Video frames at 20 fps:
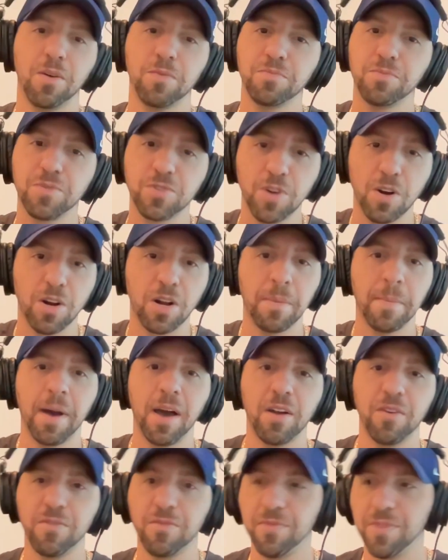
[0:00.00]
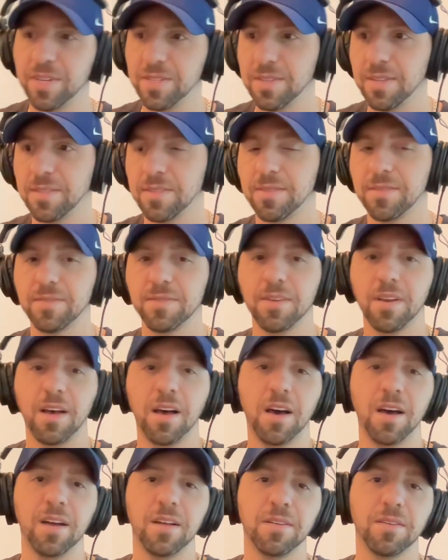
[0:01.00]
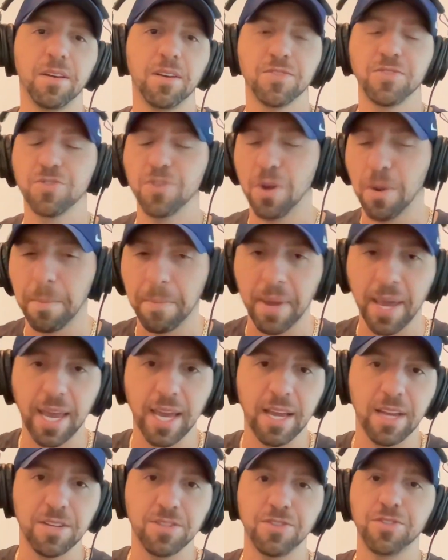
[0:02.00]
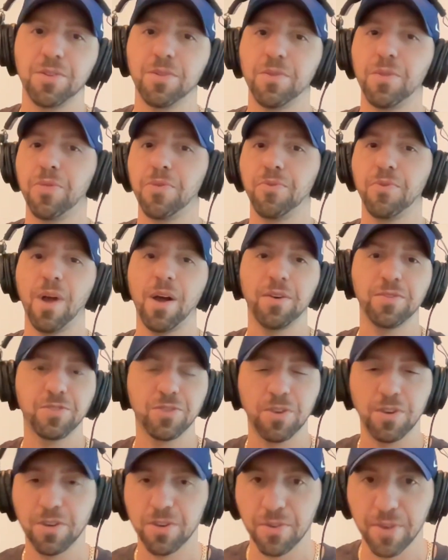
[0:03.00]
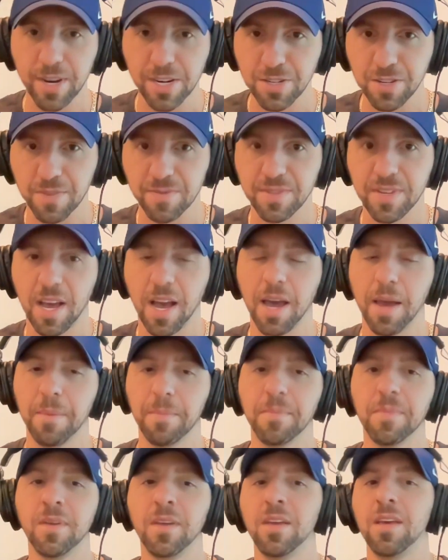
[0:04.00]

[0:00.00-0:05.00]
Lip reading: certain amount of visits on a certain page throughout a certain duration of time,